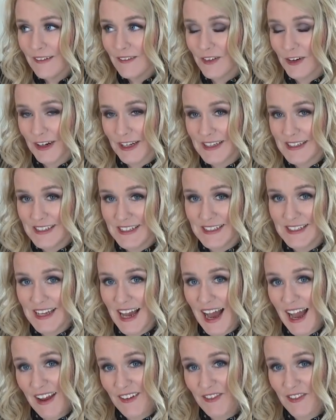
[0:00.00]
for instance,
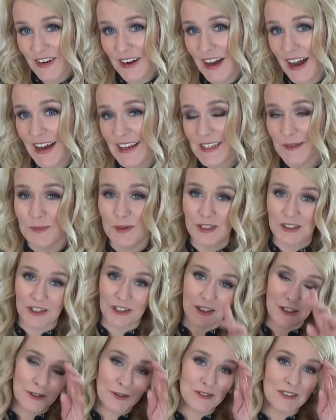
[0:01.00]
I forgot to put the
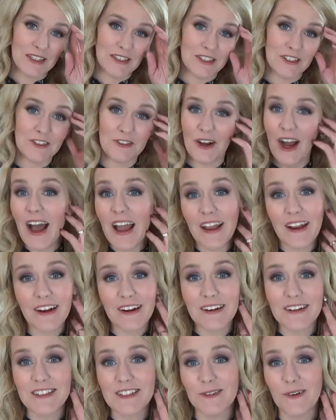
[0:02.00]
clothes in the
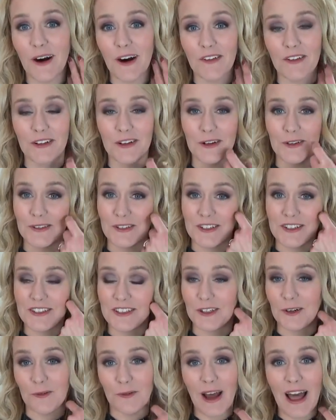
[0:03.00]
dryer, so all the clothes are
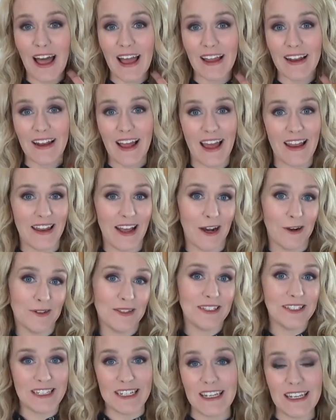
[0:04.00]
still wet and now
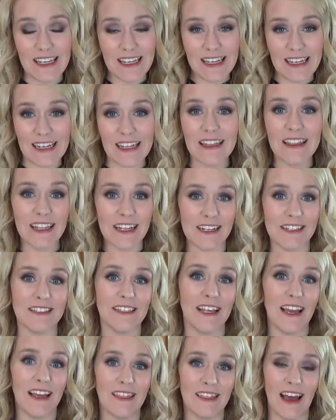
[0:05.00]
stinky, things
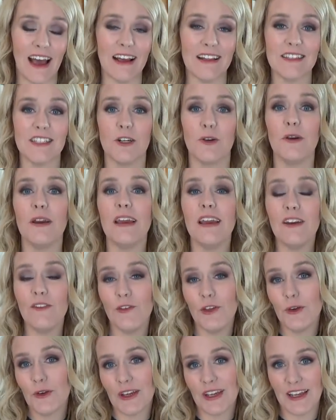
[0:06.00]
like that. So
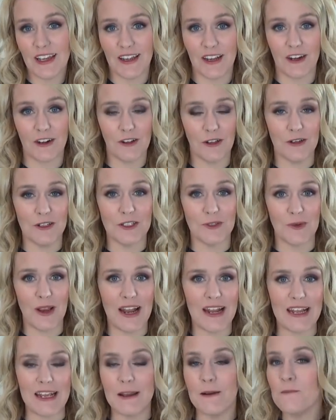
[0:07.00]
if you can get your clothes
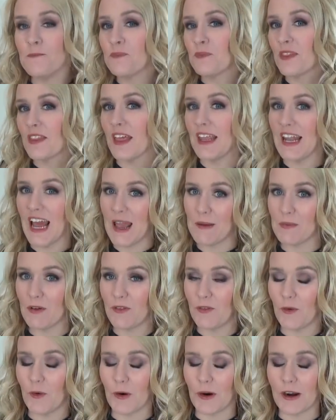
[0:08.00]
ready the night
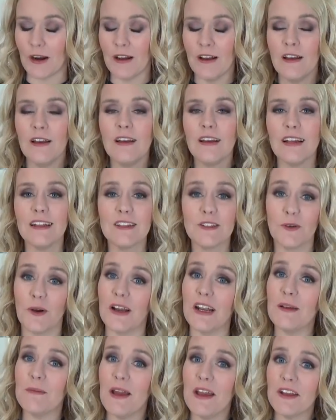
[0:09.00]
before. It's
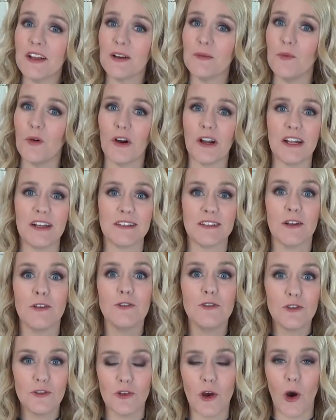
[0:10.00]
going to make your mornings
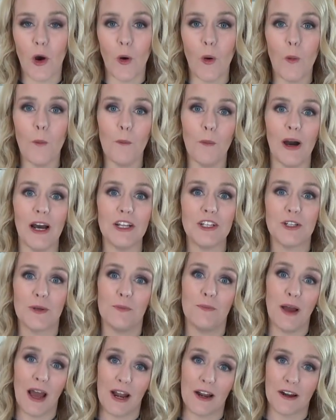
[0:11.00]
so much
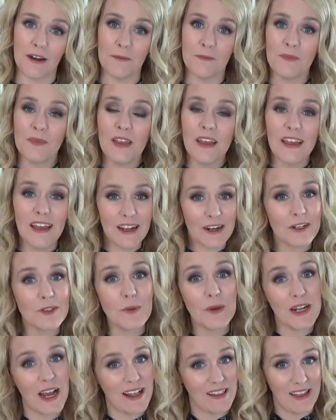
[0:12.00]
better. Here's
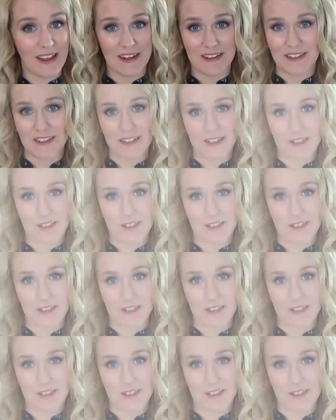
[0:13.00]
what I like to